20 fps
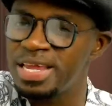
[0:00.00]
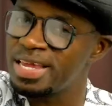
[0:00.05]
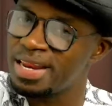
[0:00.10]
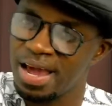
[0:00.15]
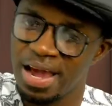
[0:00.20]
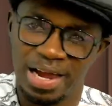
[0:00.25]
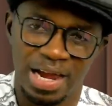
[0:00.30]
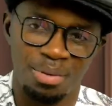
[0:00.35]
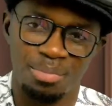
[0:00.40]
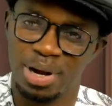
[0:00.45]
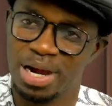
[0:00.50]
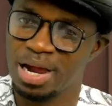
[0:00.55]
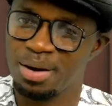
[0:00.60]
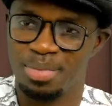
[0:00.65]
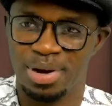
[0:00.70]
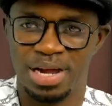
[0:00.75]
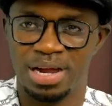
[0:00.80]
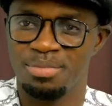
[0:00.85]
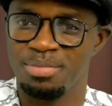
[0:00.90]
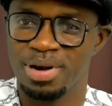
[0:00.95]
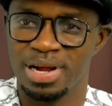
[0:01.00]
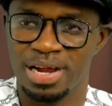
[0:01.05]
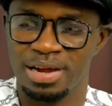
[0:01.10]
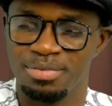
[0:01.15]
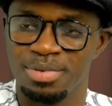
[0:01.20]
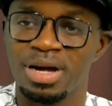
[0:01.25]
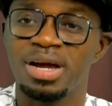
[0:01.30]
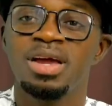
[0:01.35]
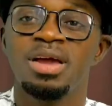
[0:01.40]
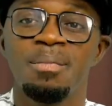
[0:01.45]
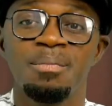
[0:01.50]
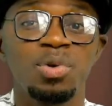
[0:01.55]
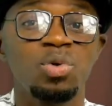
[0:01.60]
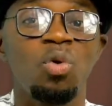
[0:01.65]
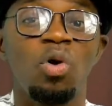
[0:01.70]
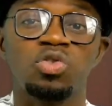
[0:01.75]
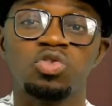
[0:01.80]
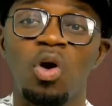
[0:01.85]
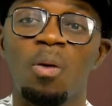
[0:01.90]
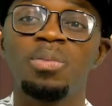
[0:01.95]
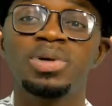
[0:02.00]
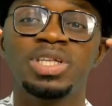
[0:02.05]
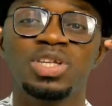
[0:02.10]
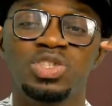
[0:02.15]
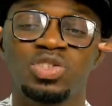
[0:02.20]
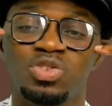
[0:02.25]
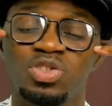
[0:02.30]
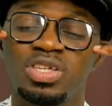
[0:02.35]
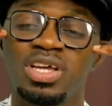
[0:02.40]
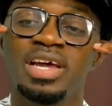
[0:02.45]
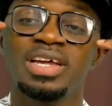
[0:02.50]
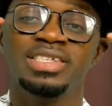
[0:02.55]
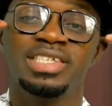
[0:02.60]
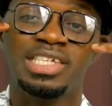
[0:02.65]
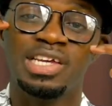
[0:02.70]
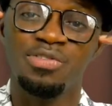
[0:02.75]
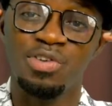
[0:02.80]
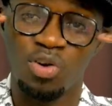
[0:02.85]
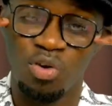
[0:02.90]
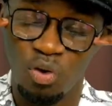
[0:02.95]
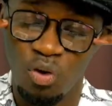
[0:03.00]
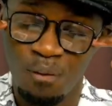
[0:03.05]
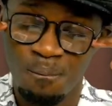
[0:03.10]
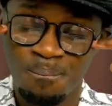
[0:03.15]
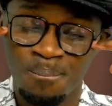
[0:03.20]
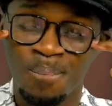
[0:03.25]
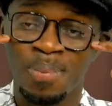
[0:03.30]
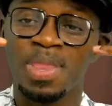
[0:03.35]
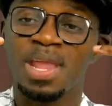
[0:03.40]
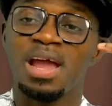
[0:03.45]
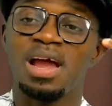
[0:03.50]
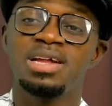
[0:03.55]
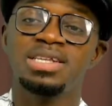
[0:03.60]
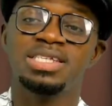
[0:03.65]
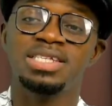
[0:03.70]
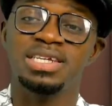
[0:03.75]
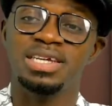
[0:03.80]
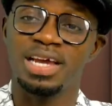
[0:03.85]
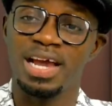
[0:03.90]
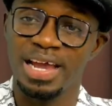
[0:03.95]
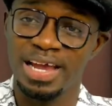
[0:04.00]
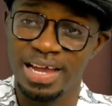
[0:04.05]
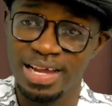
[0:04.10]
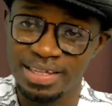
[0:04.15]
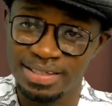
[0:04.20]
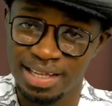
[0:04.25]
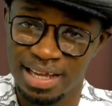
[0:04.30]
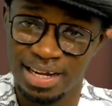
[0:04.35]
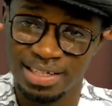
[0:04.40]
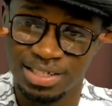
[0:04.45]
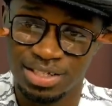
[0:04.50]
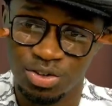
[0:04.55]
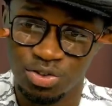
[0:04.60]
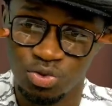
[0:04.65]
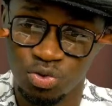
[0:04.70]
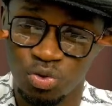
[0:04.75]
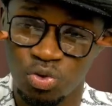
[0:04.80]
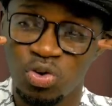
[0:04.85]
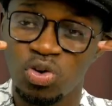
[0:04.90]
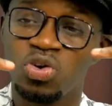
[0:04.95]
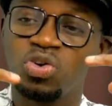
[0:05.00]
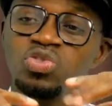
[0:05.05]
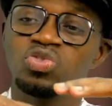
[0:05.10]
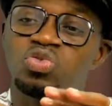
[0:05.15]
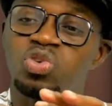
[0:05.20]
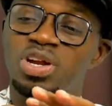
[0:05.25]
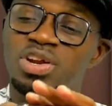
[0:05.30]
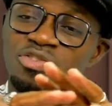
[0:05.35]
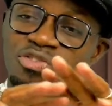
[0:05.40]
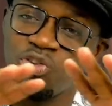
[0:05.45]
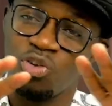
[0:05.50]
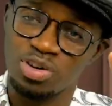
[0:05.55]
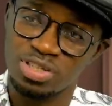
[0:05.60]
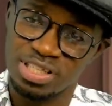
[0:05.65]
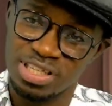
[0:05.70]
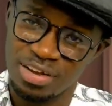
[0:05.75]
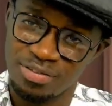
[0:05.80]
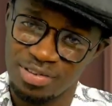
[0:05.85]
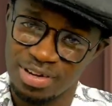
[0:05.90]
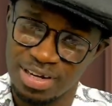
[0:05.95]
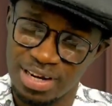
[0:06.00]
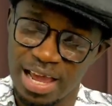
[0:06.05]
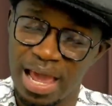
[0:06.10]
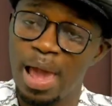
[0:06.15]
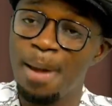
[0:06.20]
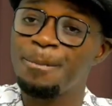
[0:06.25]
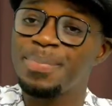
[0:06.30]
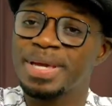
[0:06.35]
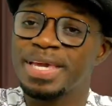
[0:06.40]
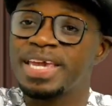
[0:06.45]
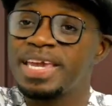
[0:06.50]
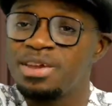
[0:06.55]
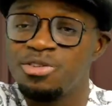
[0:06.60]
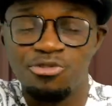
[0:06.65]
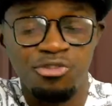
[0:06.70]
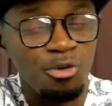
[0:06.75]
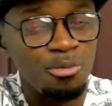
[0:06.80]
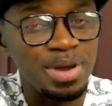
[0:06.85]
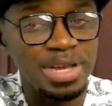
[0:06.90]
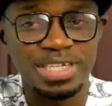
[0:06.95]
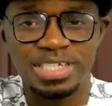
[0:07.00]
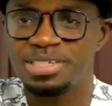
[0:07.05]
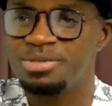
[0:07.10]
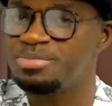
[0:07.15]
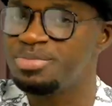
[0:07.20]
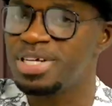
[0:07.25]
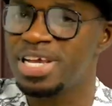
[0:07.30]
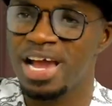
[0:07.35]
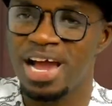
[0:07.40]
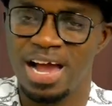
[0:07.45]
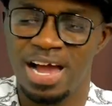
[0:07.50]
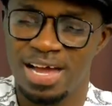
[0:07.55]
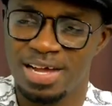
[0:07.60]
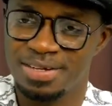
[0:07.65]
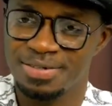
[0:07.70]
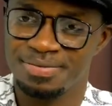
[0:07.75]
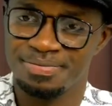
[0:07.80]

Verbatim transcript: kama because almost TV home at internet no 24/7. Epic information bia.